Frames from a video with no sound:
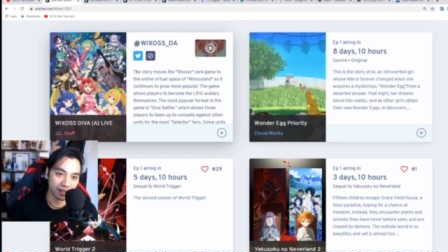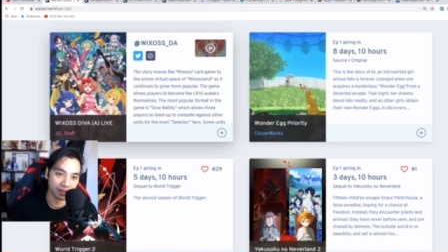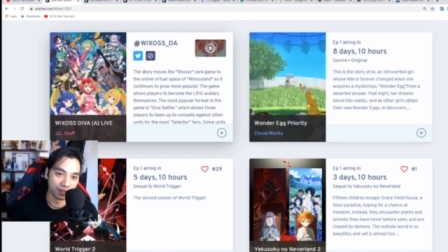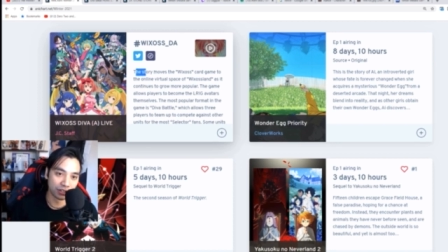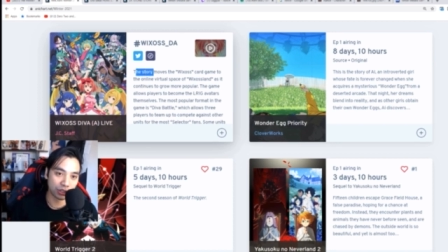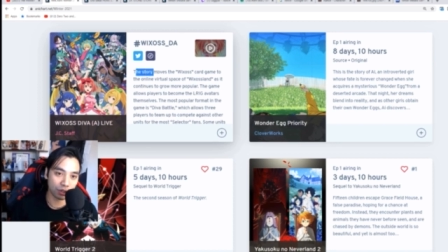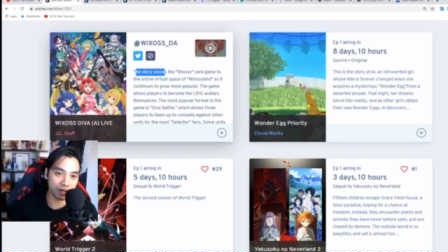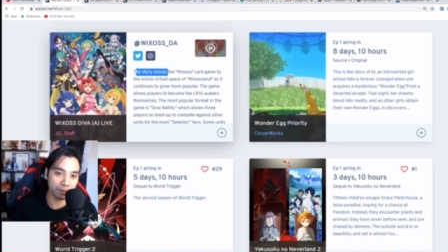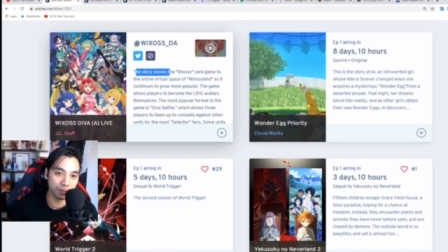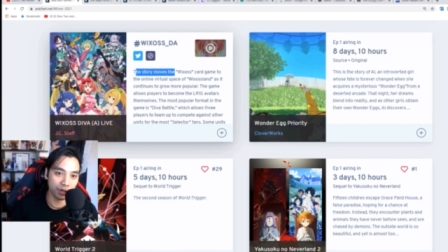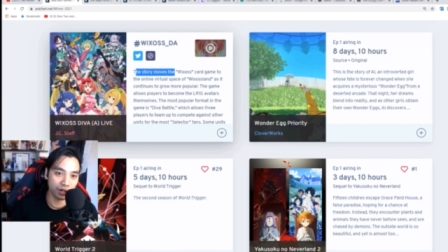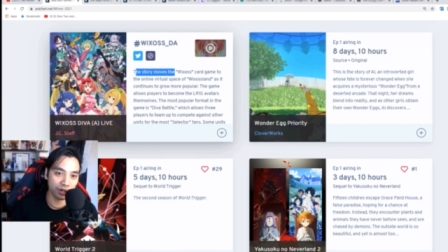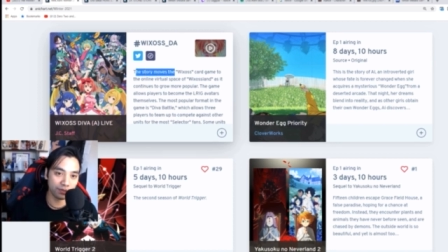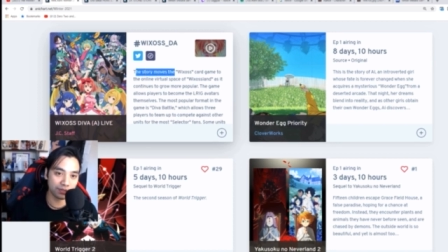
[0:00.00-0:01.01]
The story
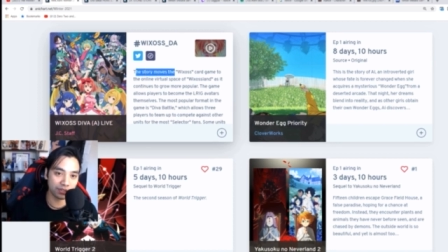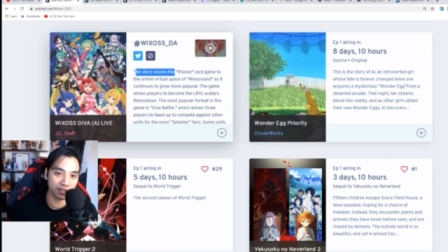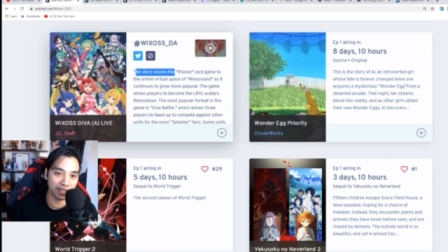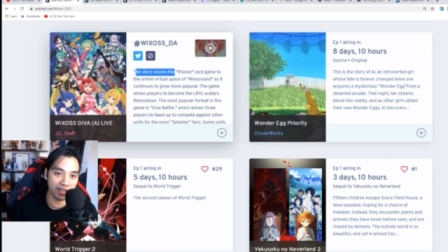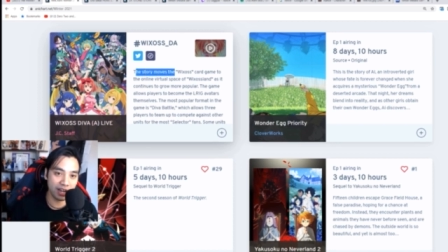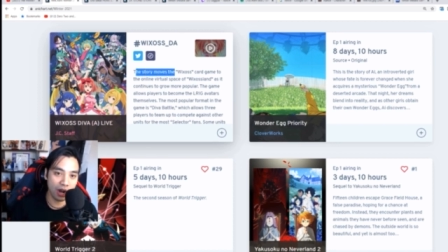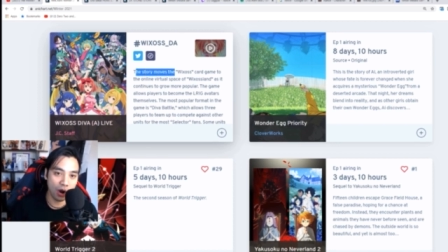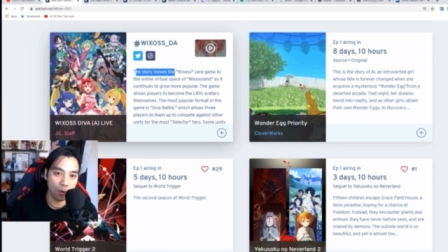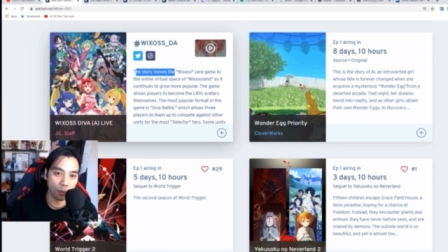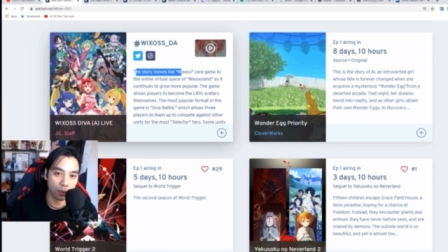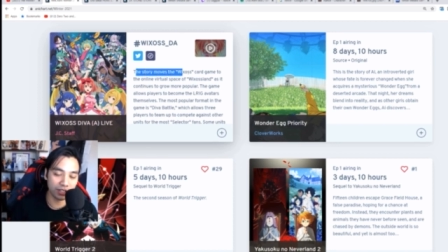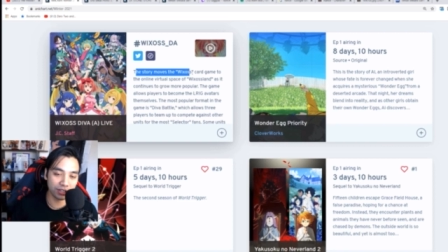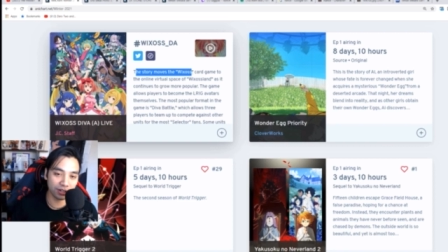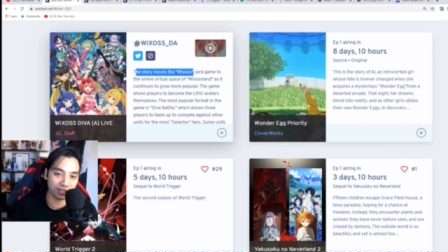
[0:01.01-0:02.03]
moves the
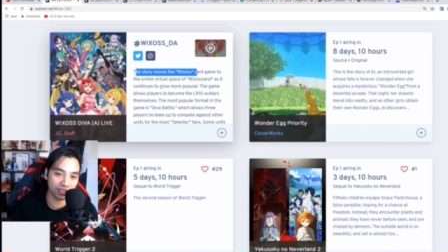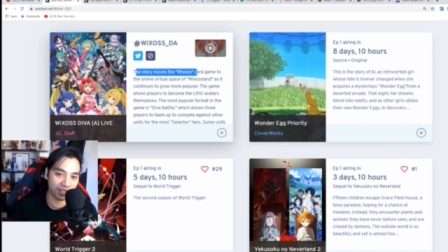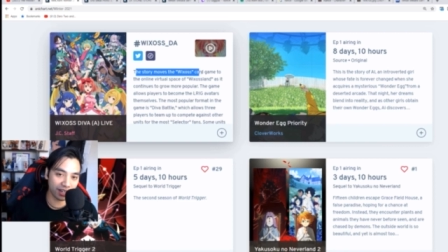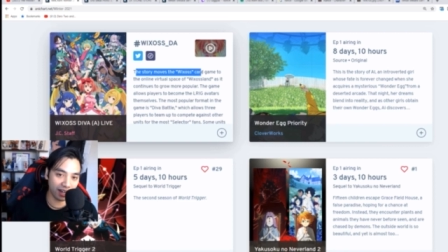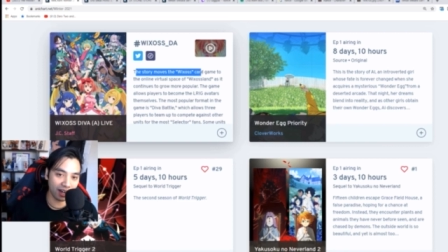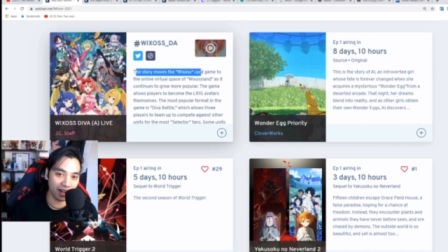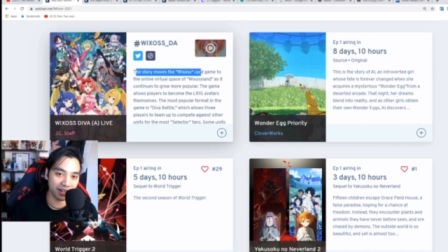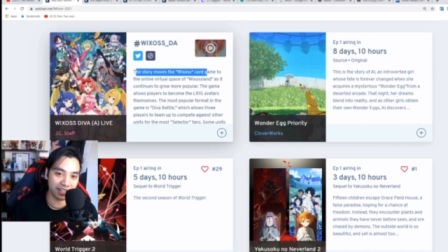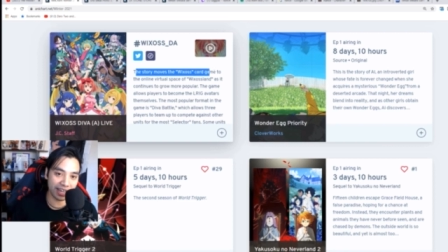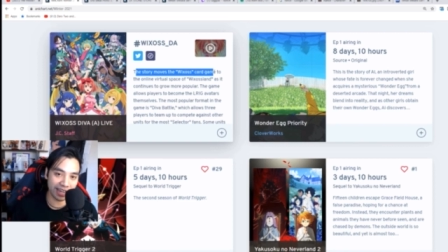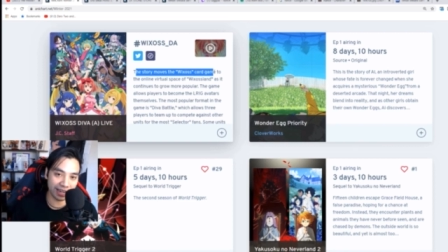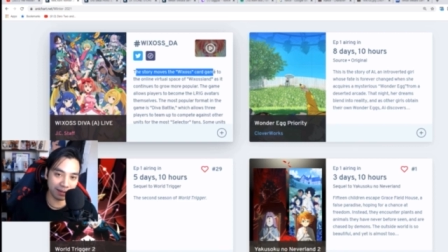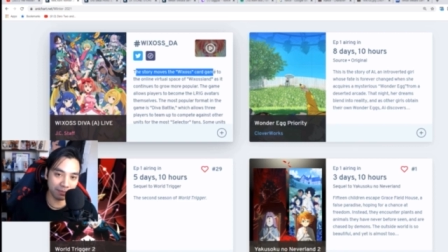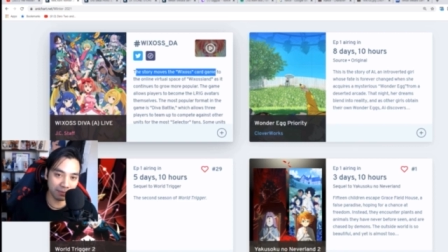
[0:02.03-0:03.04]
Wissos card
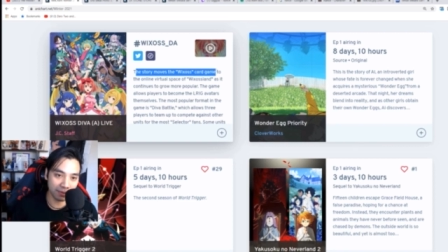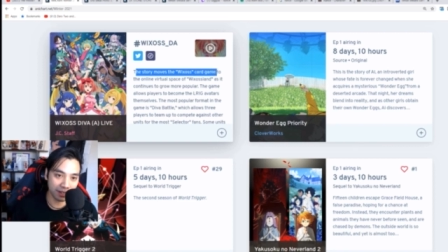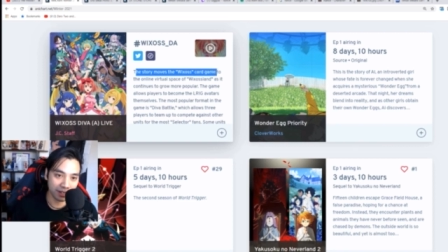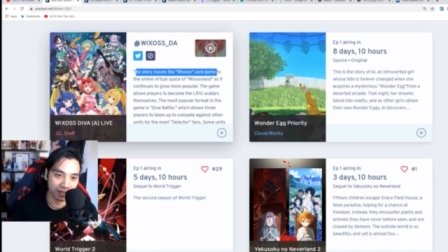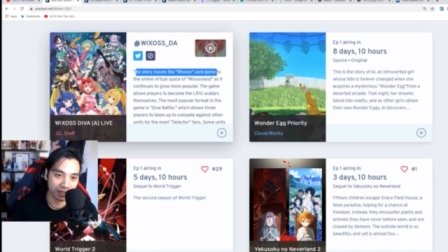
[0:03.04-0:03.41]
game